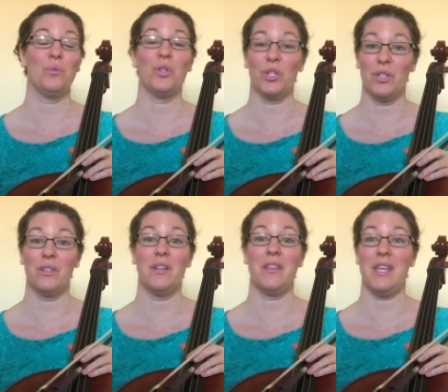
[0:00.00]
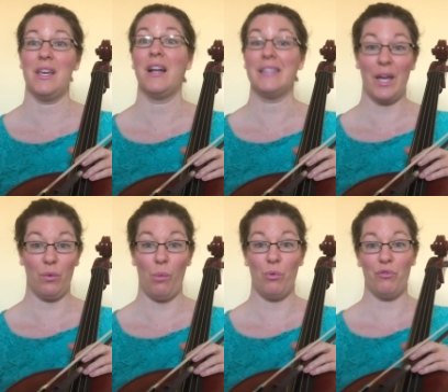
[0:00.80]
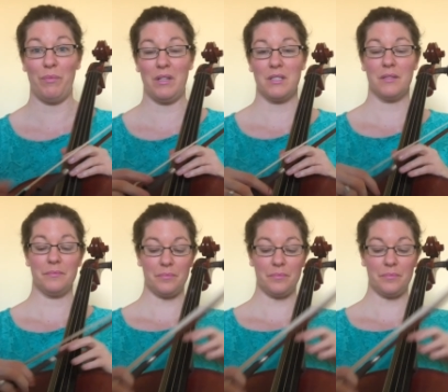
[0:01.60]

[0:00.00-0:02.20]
learn the allegro movement.